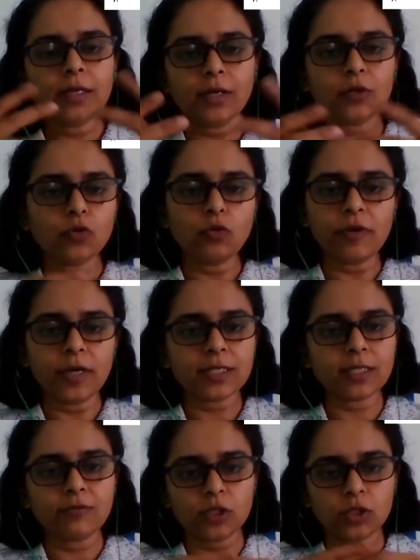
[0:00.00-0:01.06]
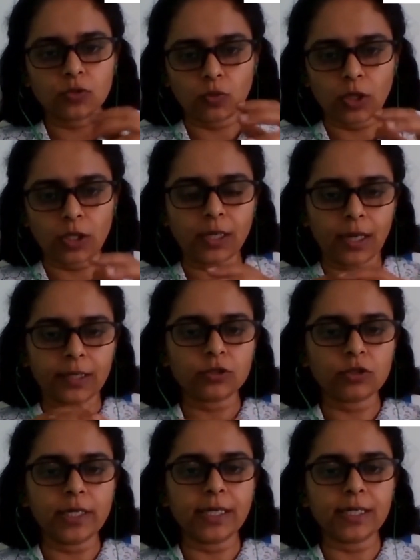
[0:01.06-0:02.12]
there are two ways in which one
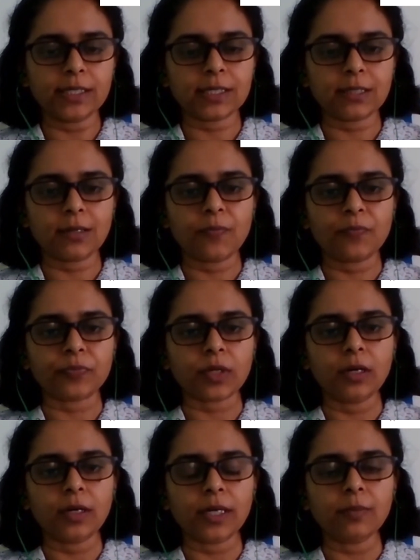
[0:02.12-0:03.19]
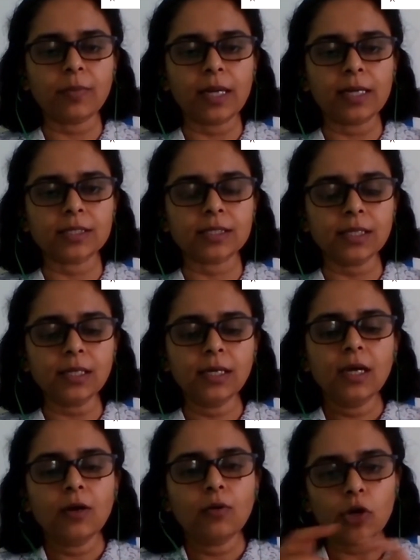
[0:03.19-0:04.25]
actually does um, uh, rebalancing.
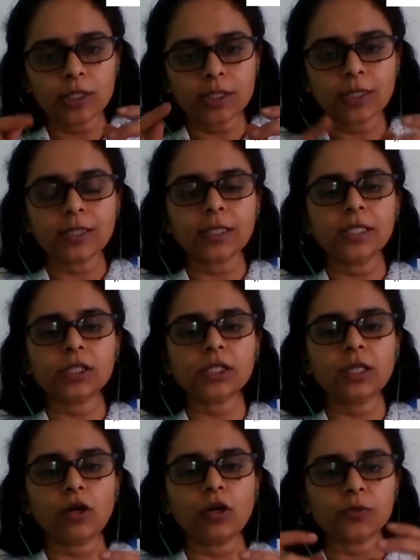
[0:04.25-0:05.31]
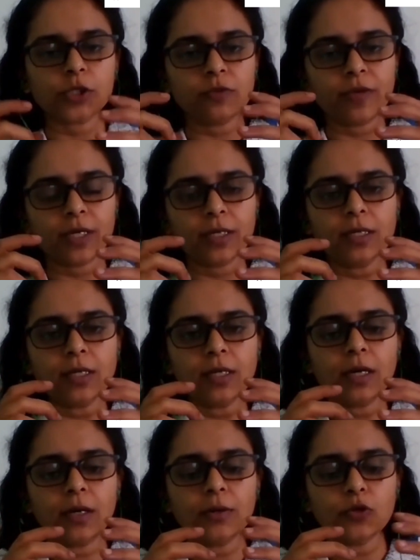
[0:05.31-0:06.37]
One is the traditional option wherein
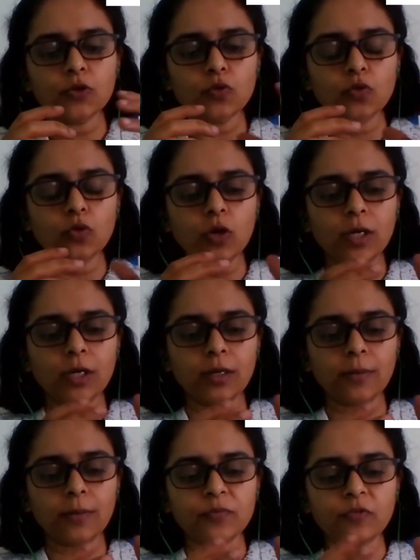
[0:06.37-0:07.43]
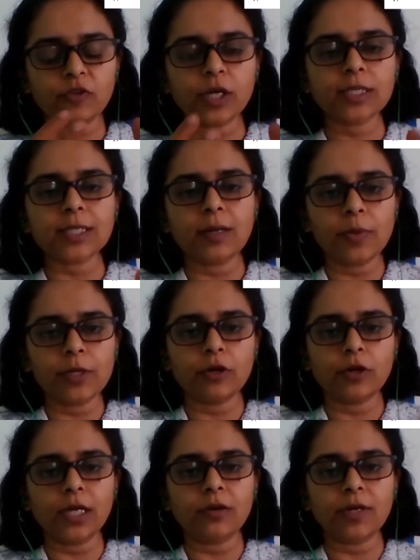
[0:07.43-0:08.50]
uh, you, um, for example,
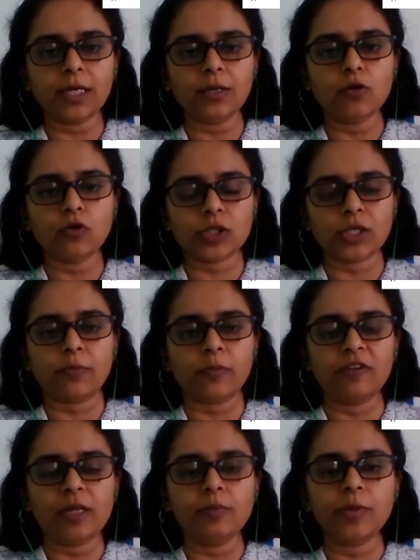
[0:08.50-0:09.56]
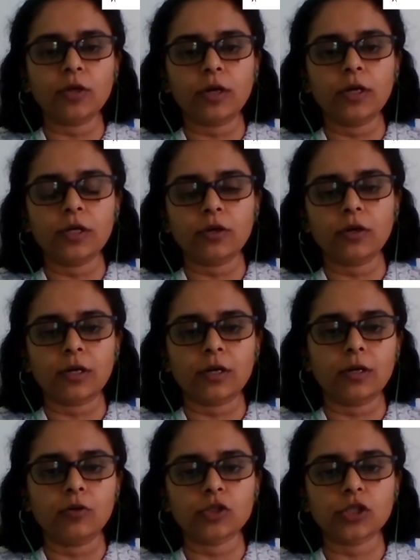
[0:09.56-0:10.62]
your equity goes up well beyond
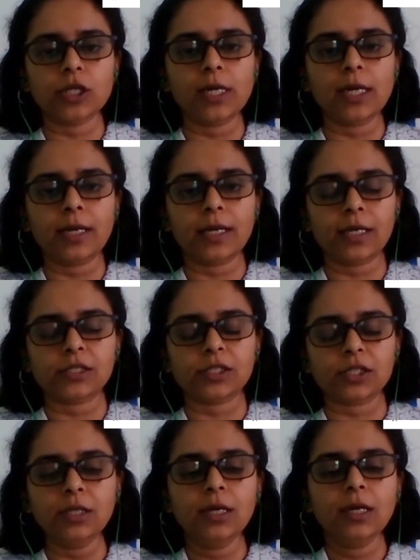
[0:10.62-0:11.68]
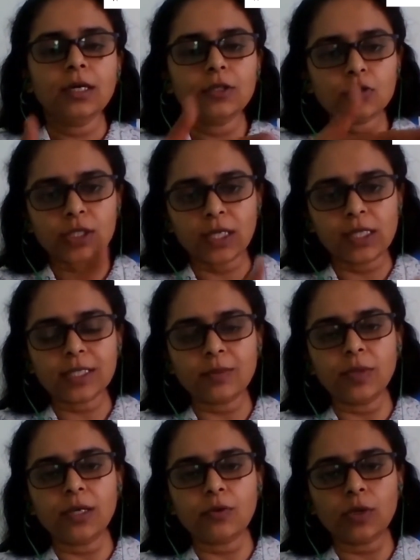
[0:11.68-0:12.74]
your original allocation. You sell
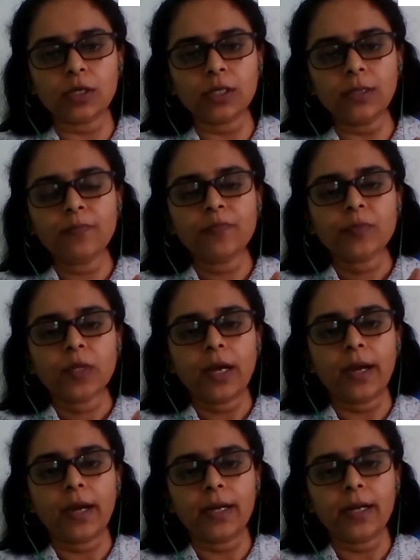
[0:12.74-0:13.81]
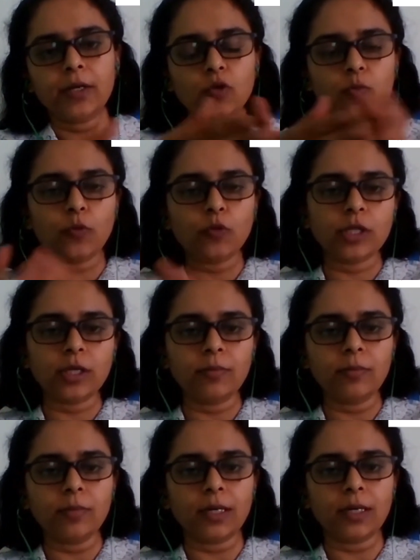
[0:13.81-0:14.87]
some equity and you put
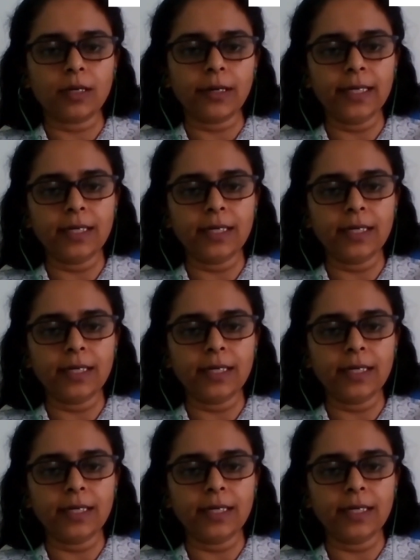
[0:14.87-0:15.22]
them uh,